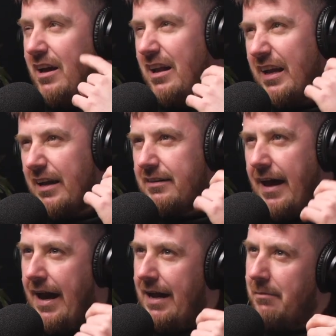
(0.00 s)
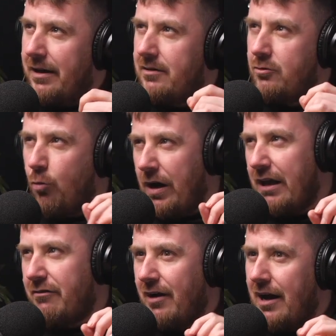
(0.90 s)
like a time, like
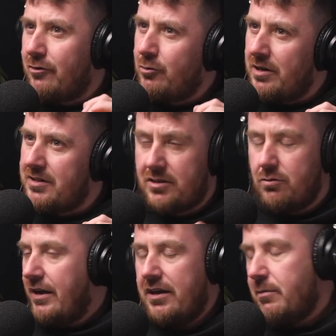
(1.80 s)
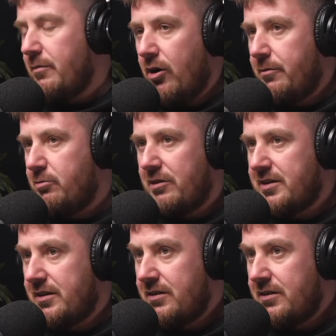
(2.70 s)
25 or 26, when I need to be married by 26.